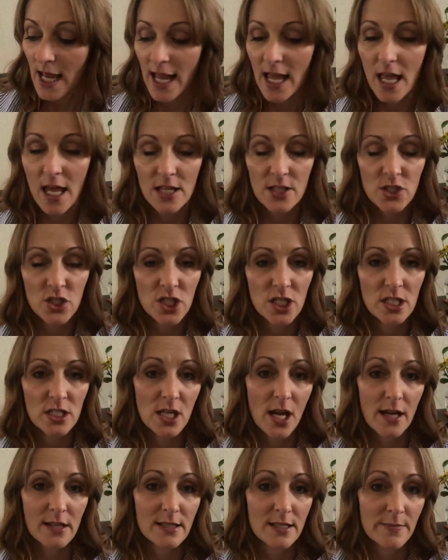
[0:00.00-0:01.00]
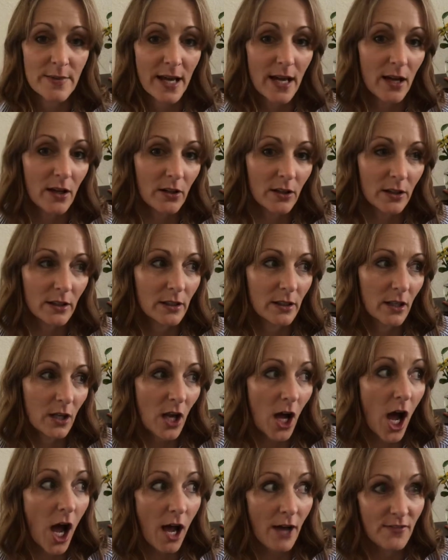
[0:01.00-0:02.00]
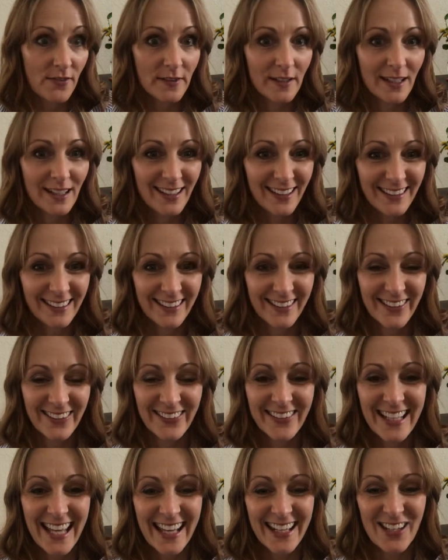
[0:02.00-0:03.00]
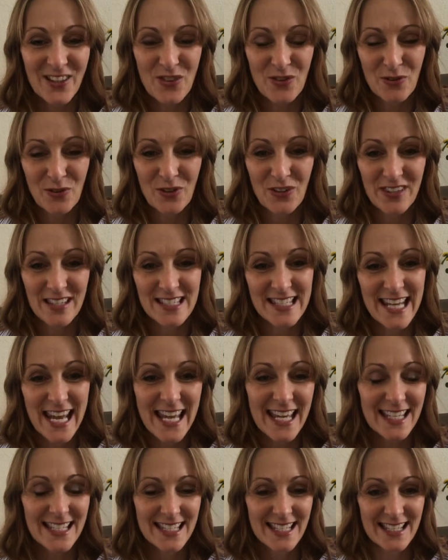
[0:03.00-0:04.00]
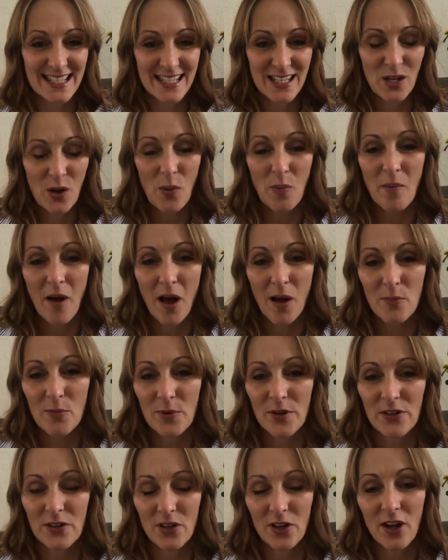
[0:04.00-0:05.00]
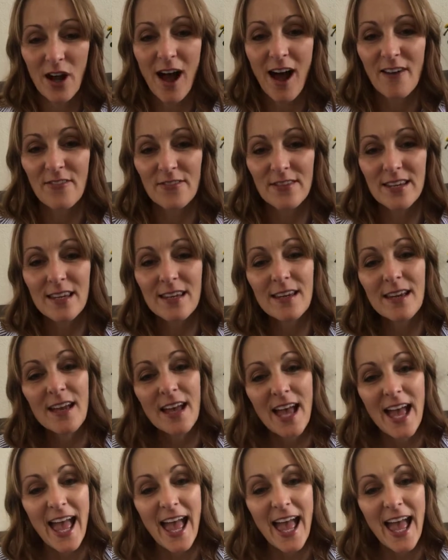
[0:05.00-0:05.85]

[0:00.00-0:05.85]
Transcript: And she talks about coffee, getting through the day as a single mom with her coffee,